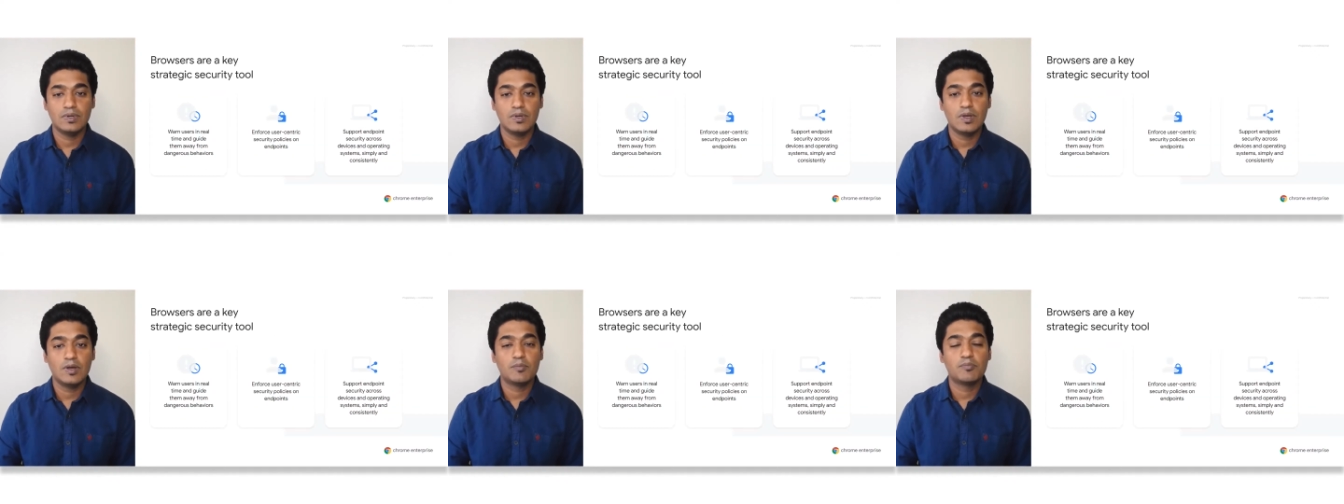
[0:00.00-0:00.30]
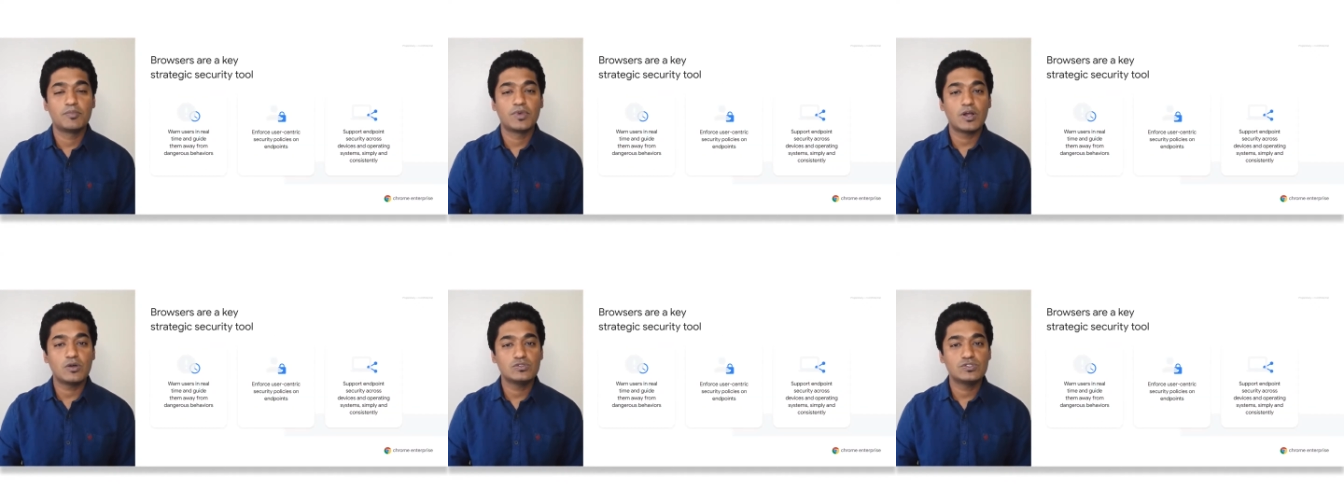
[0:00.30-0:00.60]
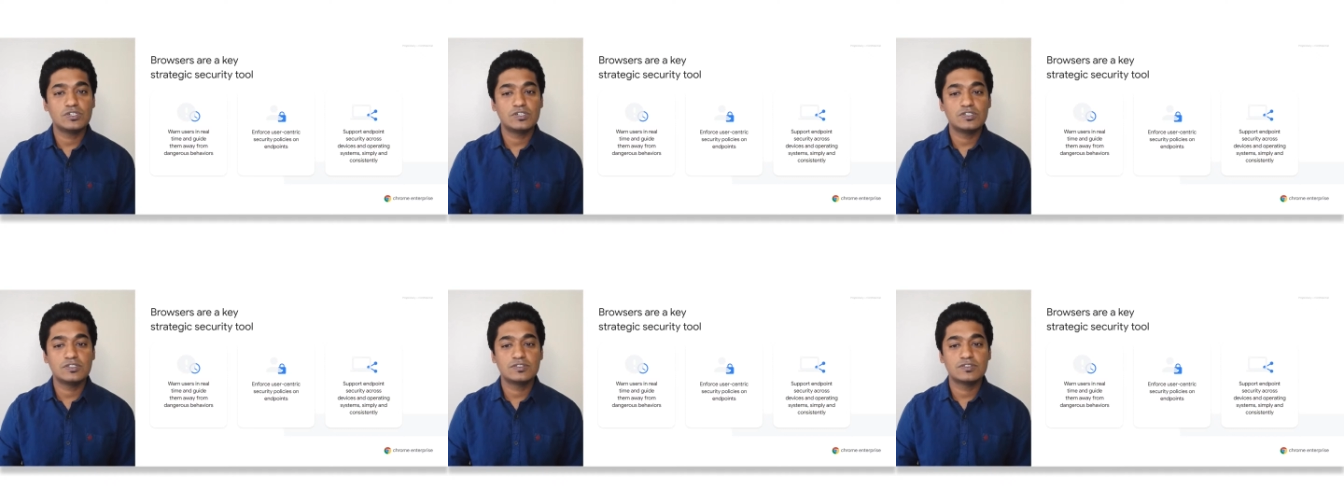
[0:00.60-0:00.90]

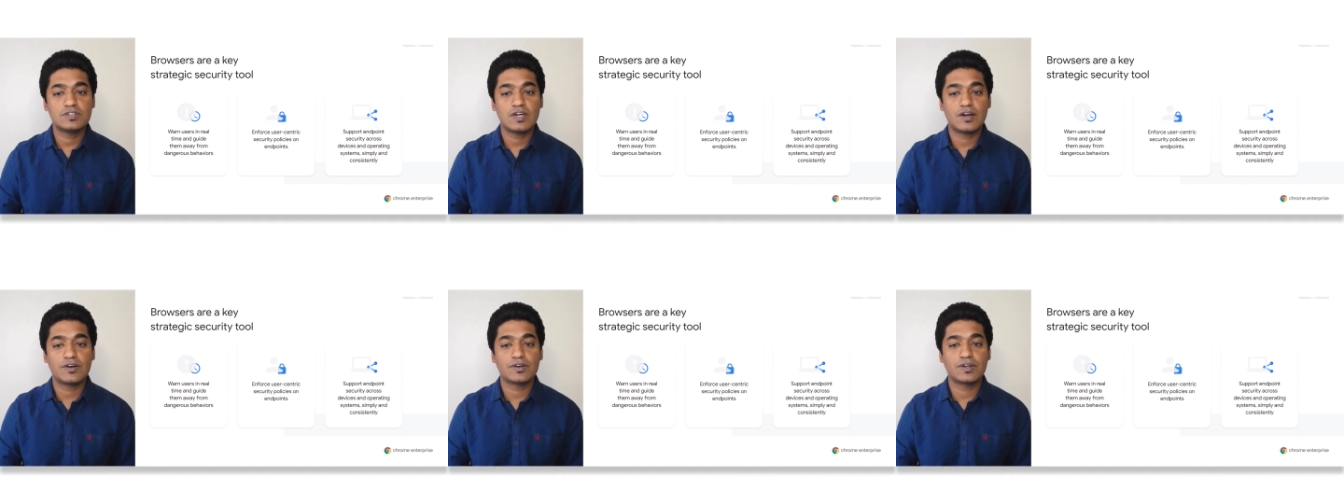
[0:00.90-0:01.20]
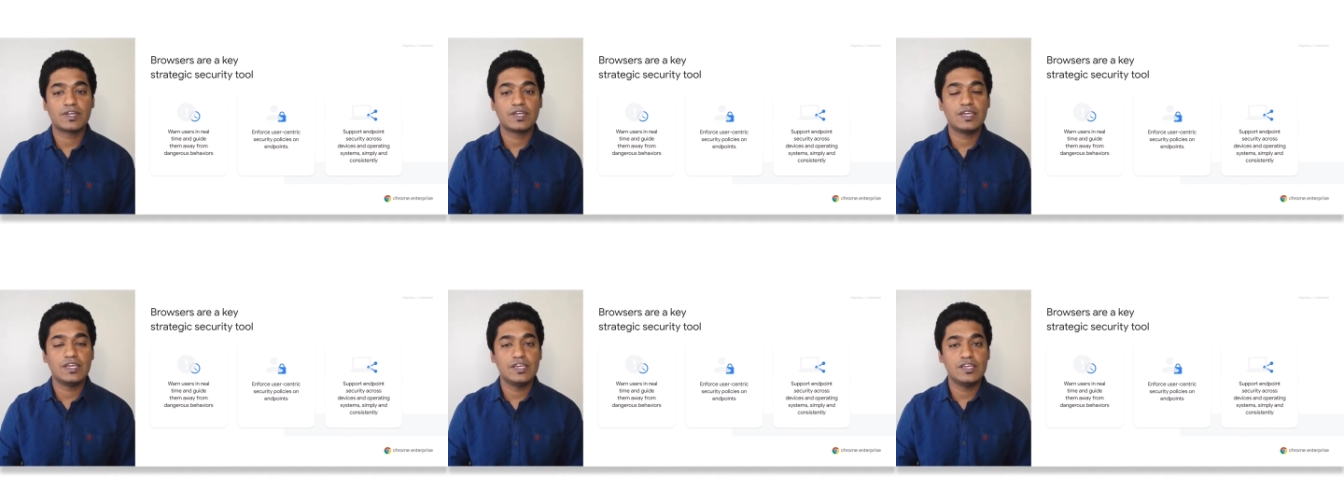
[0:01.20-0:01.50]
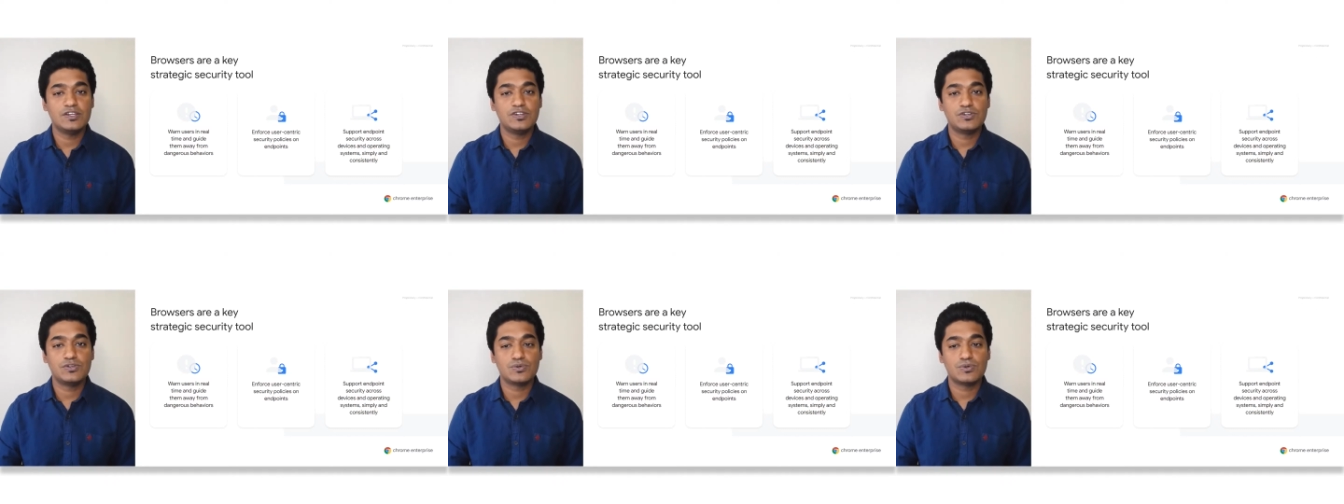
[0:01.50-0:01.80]
Browsers are a
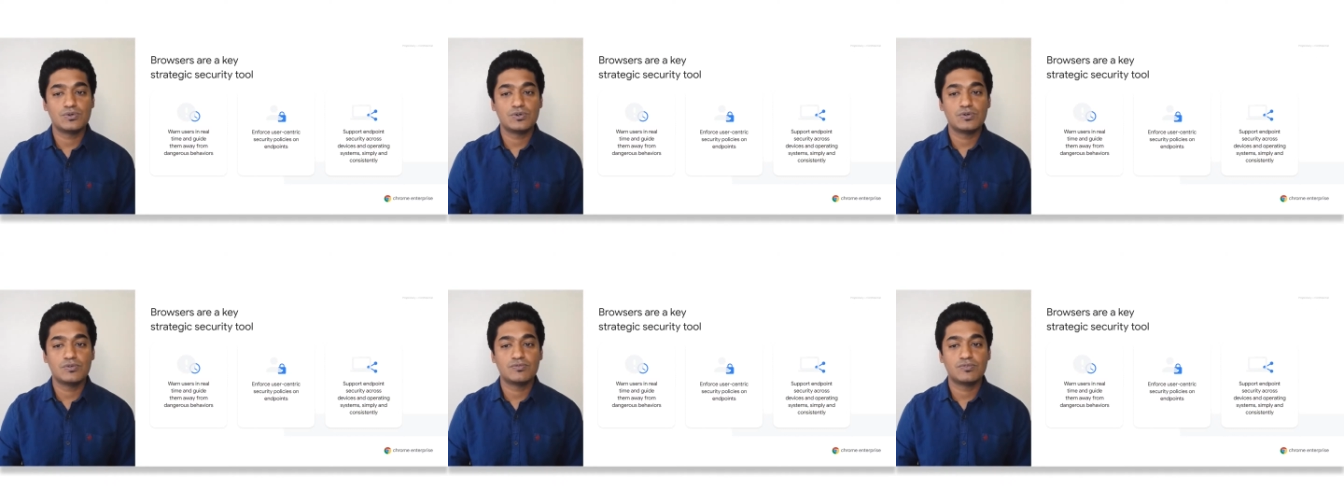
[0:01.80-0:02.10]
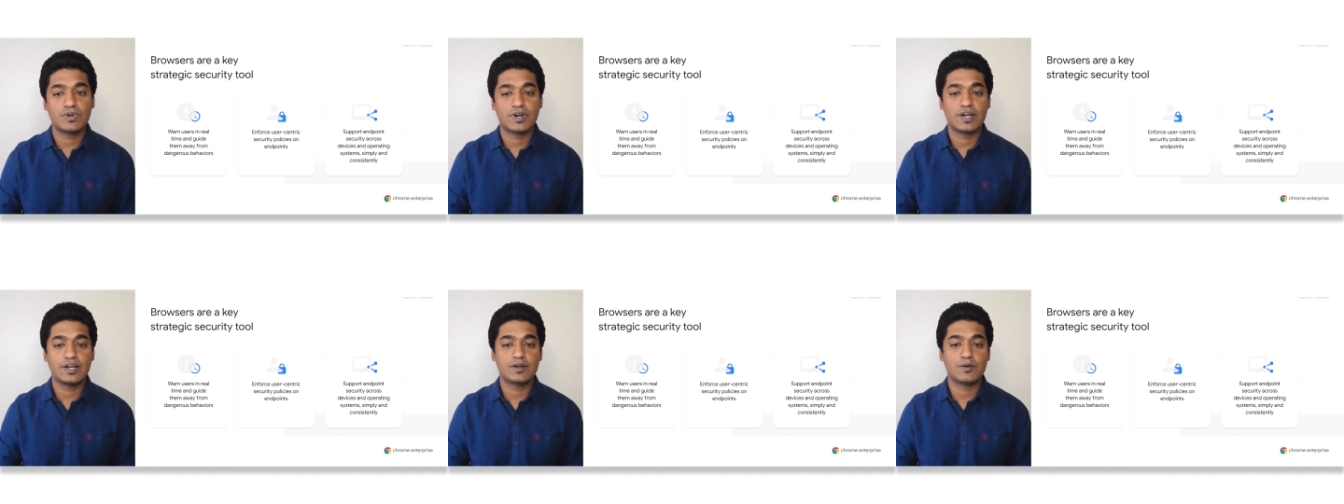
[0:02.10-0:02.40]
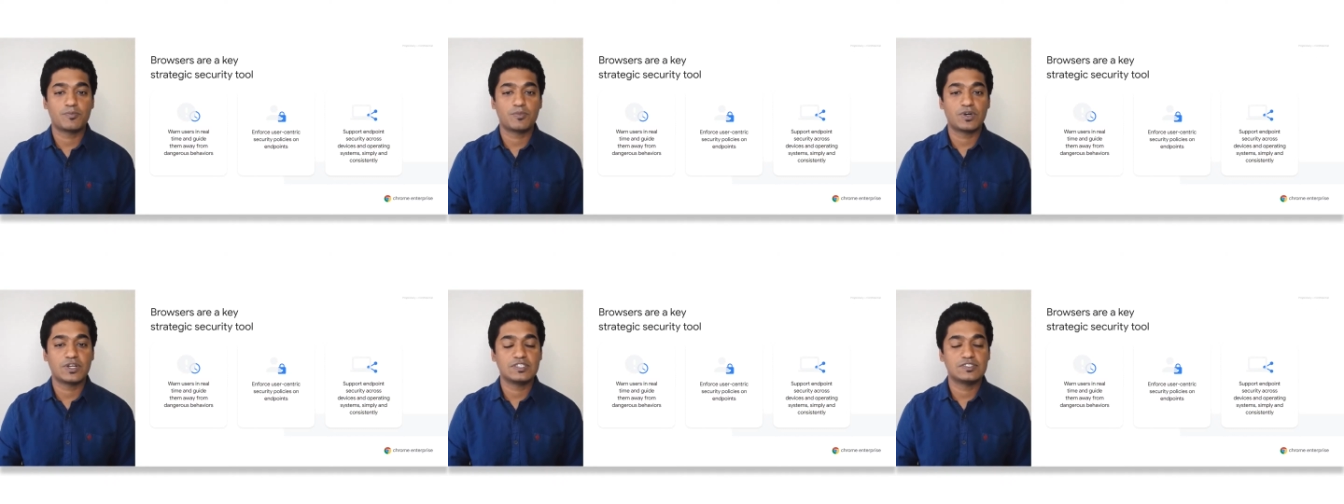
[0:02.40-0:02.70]
key tool for
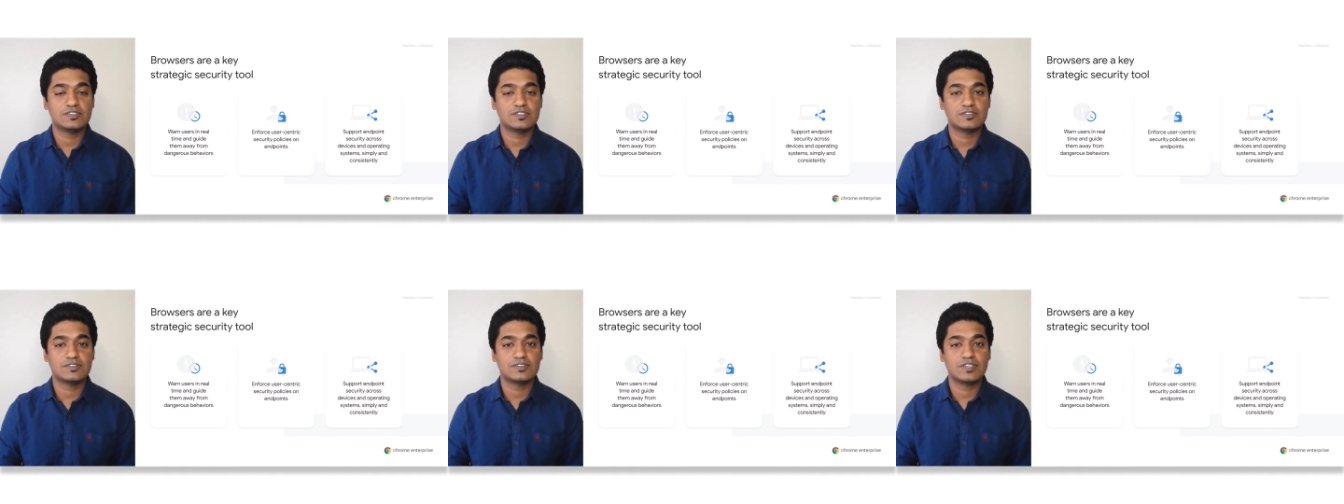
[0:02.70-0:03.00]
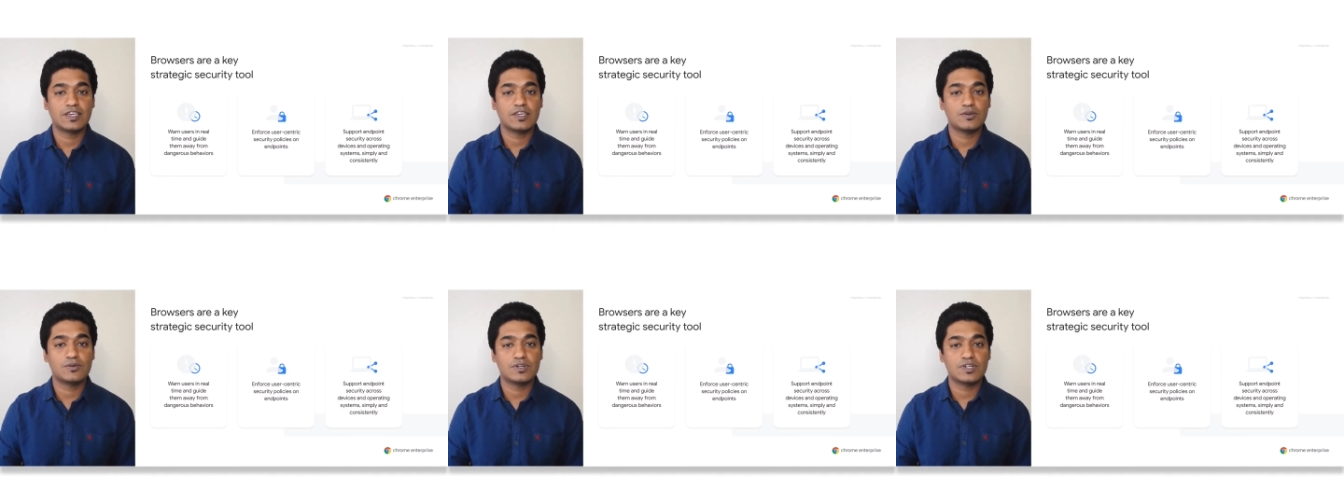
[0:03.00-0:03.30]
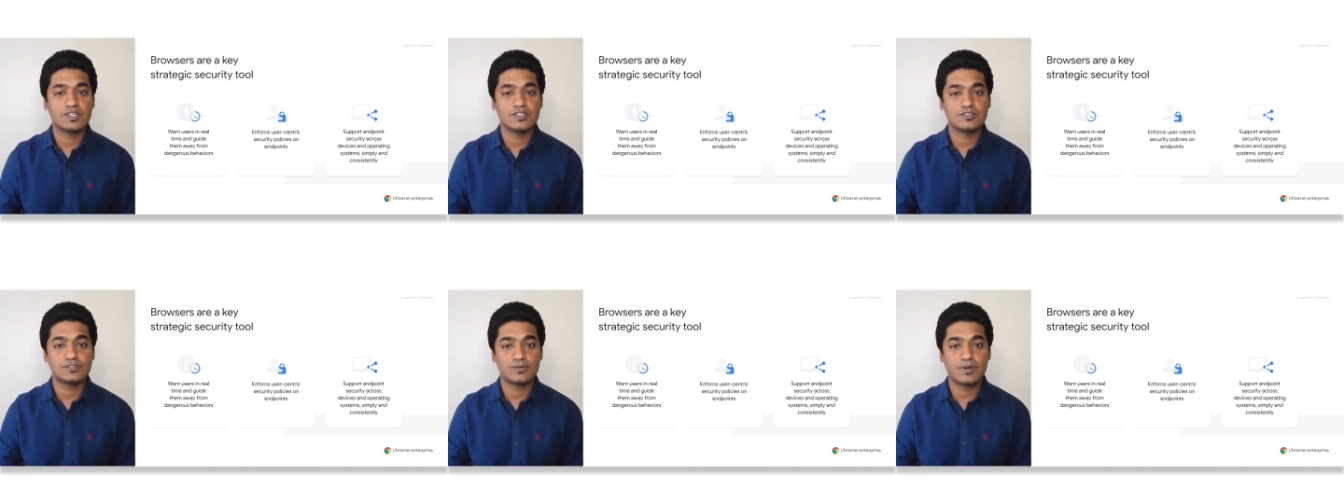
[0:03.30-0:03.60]
enterprises' security
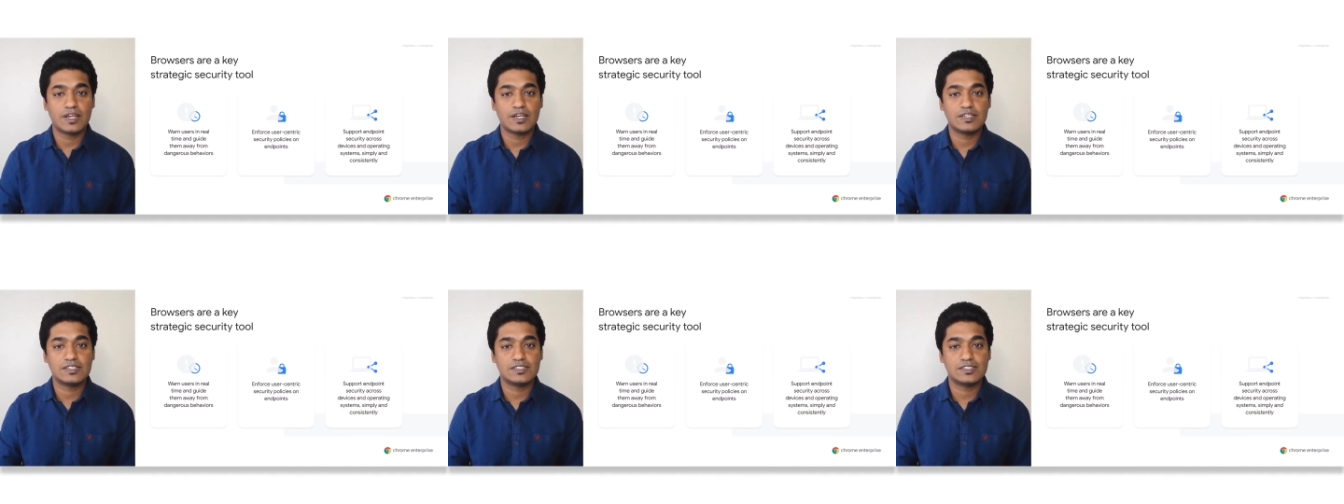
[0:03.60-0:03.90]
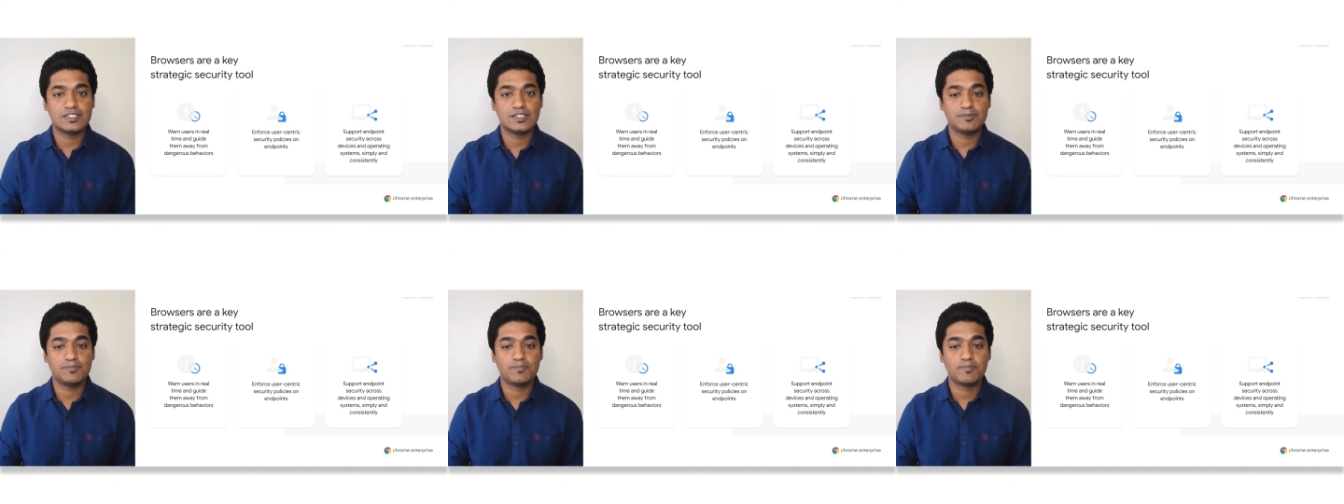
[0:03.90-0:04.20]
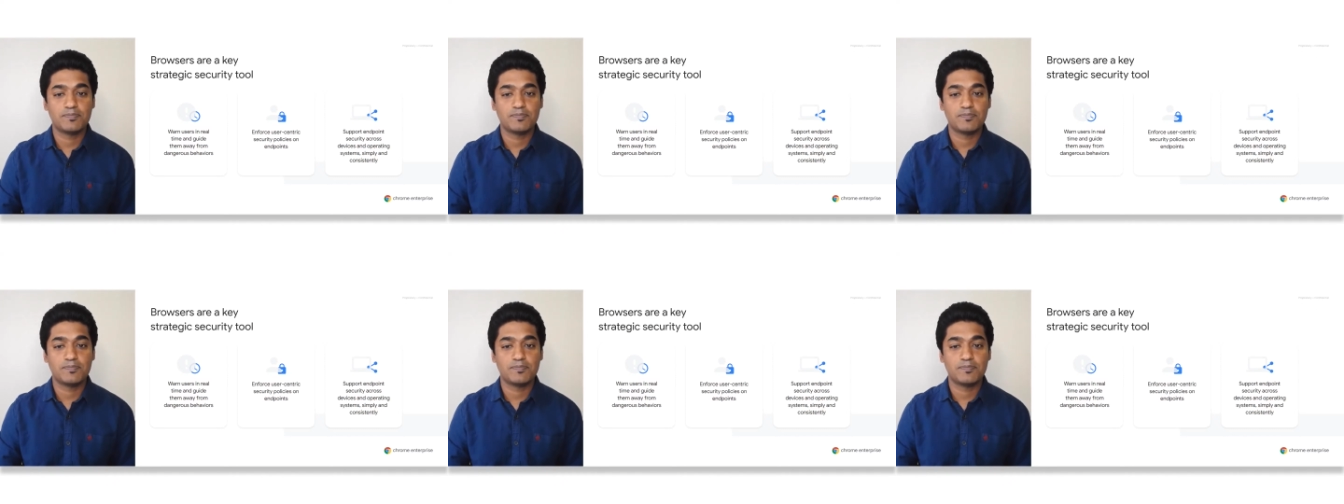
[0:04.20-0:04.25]
strategy.